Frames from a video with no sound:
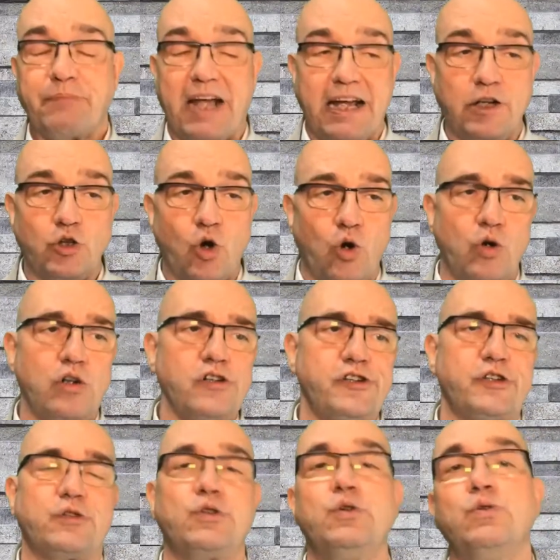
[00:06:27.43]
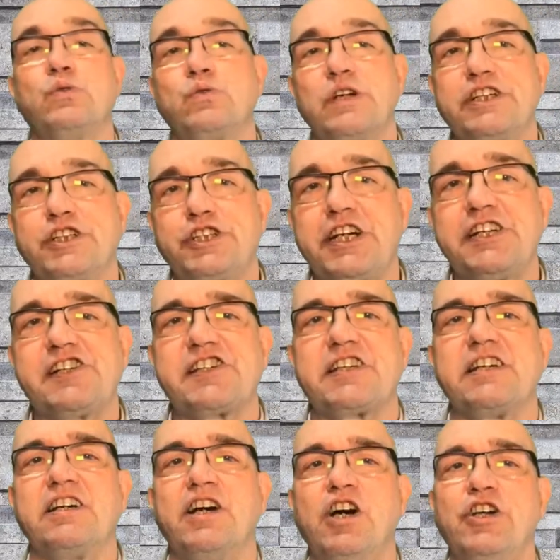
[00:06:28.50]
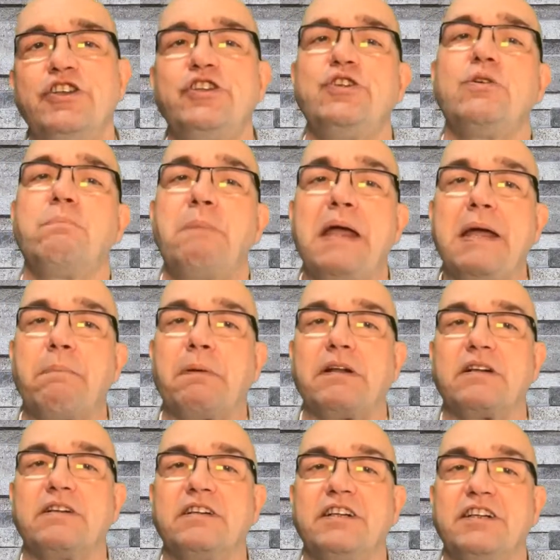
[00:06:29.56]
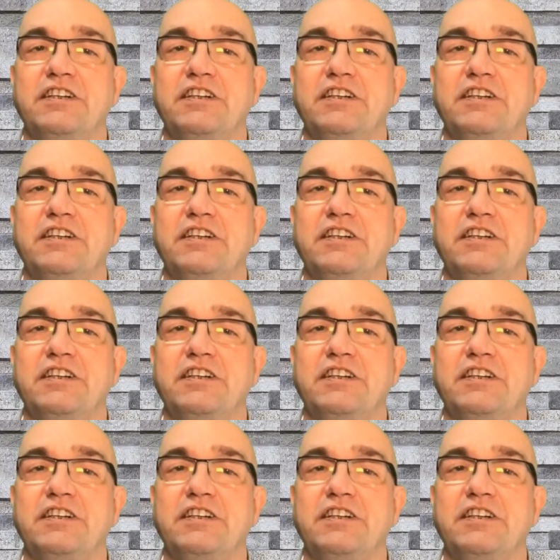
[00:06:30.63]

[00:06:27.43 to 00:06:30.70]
and also to register new people.